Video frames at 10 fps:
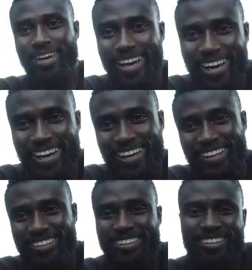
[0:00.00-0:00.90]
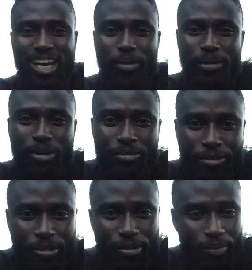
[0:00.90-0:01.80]
Hey, this is Samuel
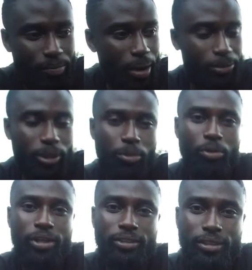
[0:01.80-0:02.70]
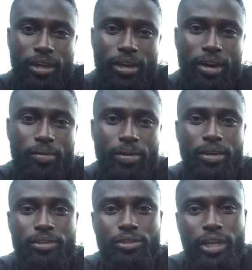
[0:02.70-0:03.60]
from BarbershopQuest.com
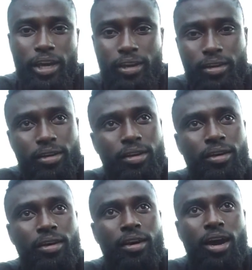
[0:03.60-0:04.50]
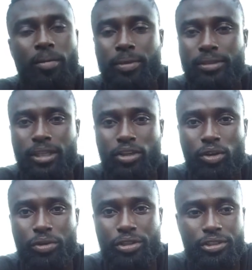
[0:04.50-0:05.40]
and today I'm in South
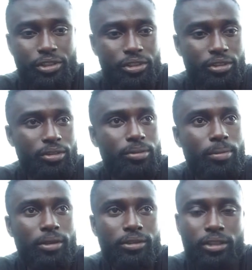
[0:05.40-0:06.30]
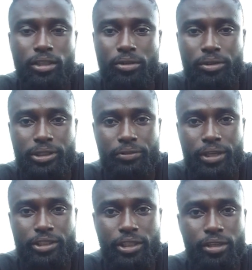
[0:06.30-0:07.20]
Orange Mountain
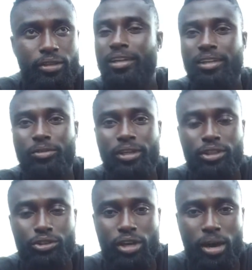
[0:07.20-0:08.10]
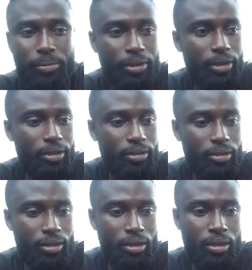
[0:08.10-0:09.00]
Reservation. I did wanted to come in and
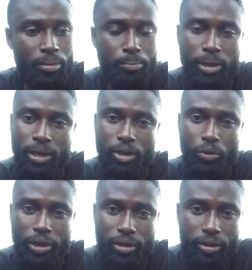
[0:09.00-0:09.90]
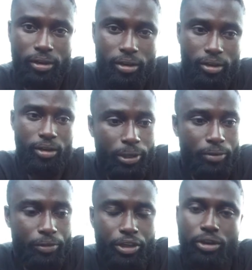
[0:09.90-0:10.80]
make a quick part
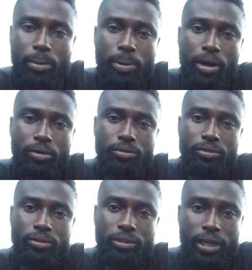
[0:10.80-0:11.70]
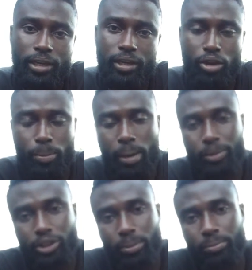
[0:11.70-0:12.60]
and video about getting your
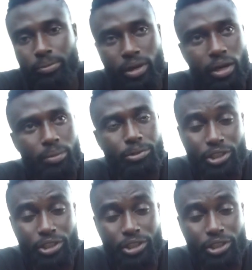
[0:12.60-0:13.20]
barbershop um,